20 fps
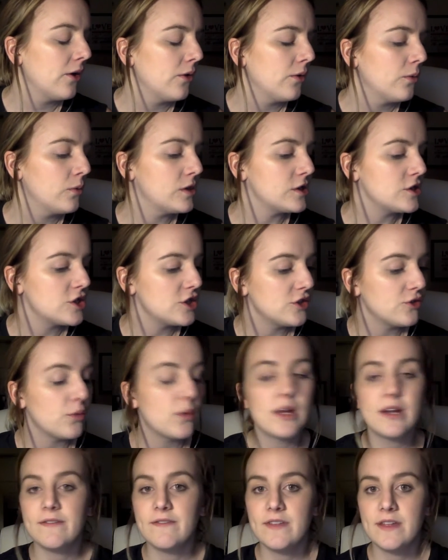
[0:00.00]
Which is
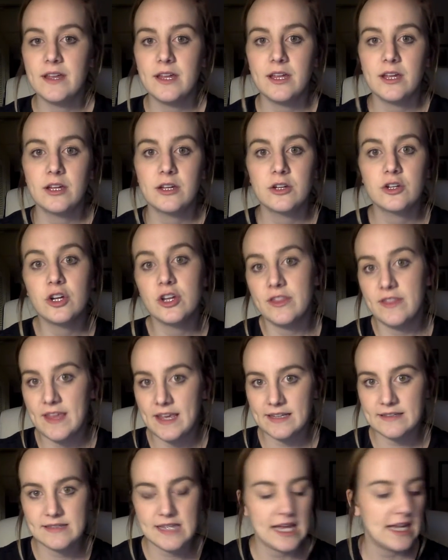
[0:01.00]
one of the good
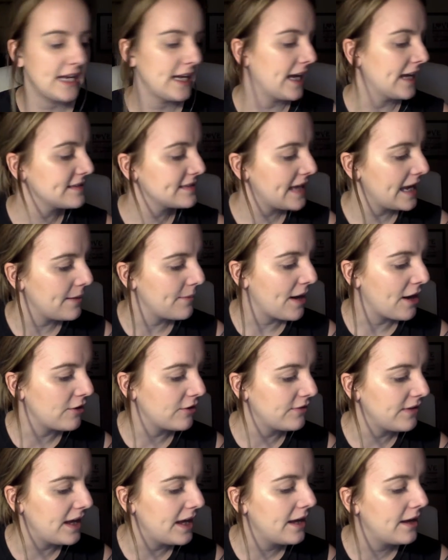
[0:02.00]
things that I guess came out
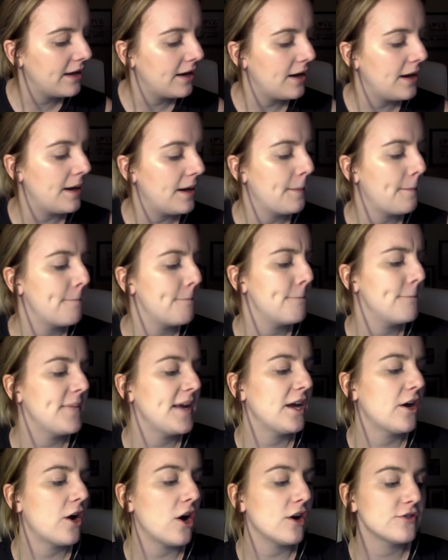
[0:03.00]
of it.
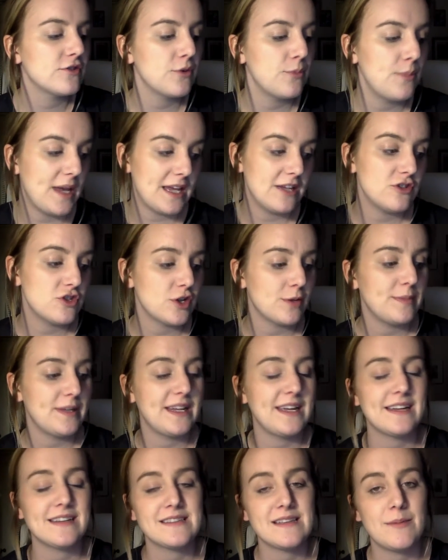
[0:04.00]
It also made
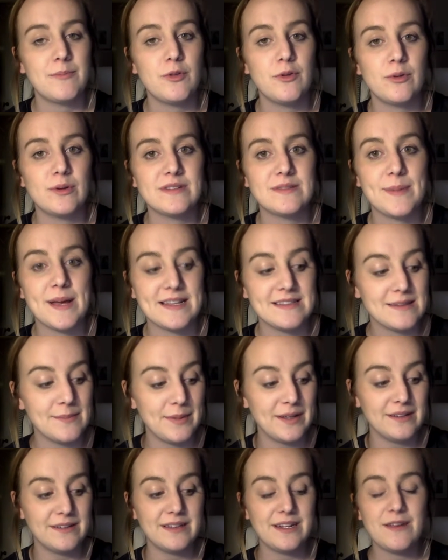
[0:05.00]
Germany accept the
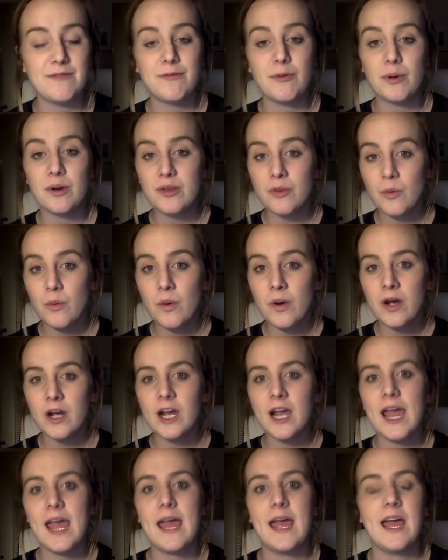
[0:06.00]
responsibility for the
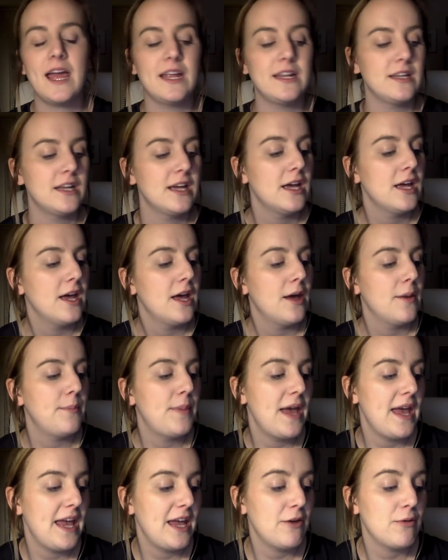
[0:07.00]
war and
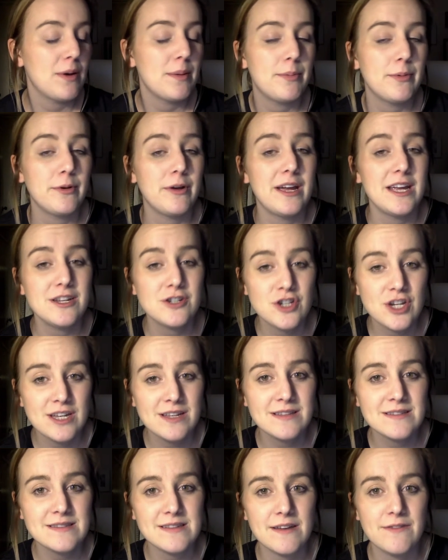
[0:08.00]
pay
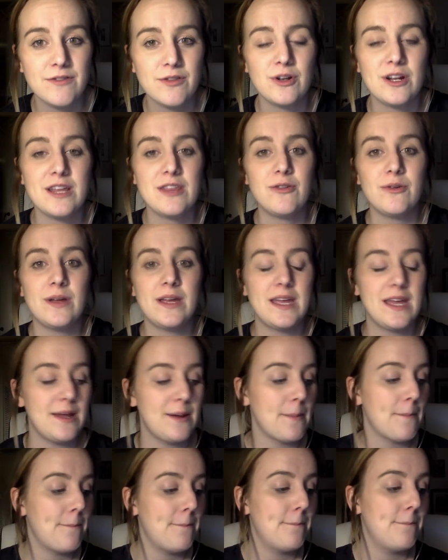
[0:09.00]
reparations of $33
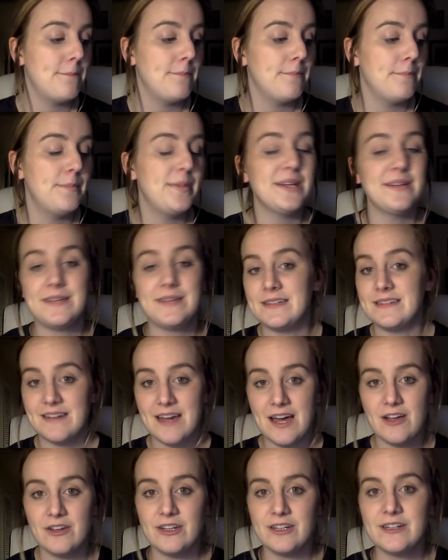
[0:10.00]
billion,
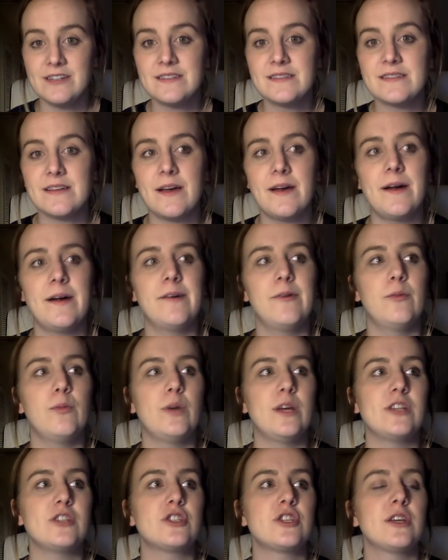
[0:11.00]

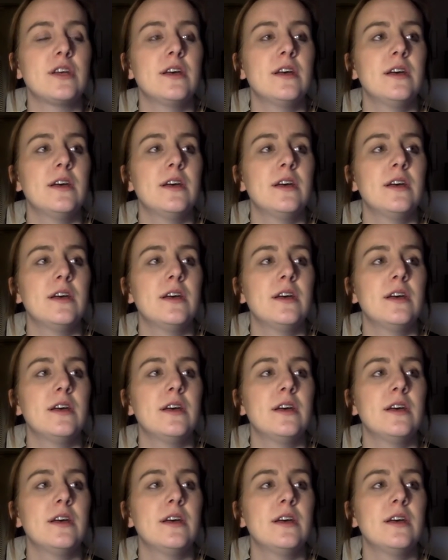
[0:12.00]
which